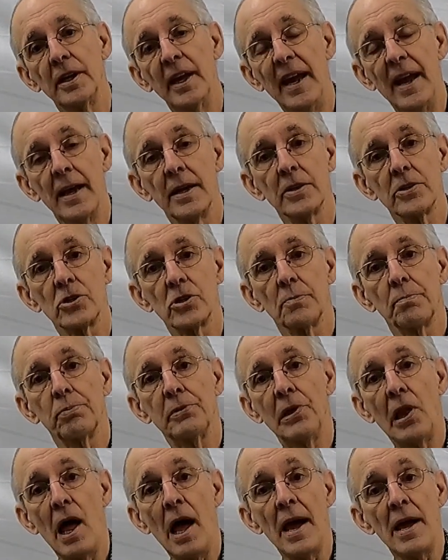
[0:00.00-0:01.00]
can't
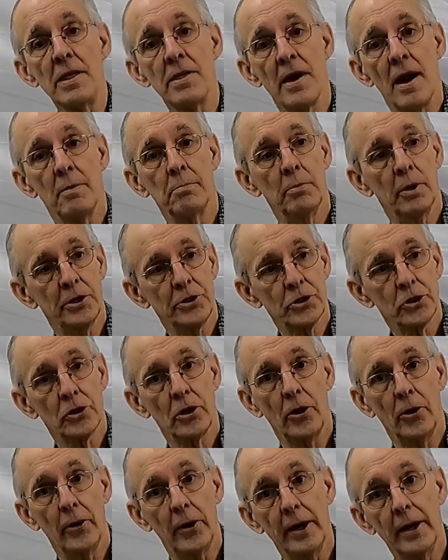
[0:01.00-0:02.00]
supply that much
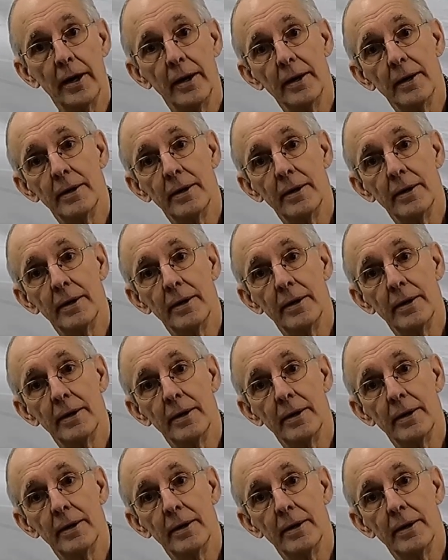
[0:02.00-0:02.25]
current?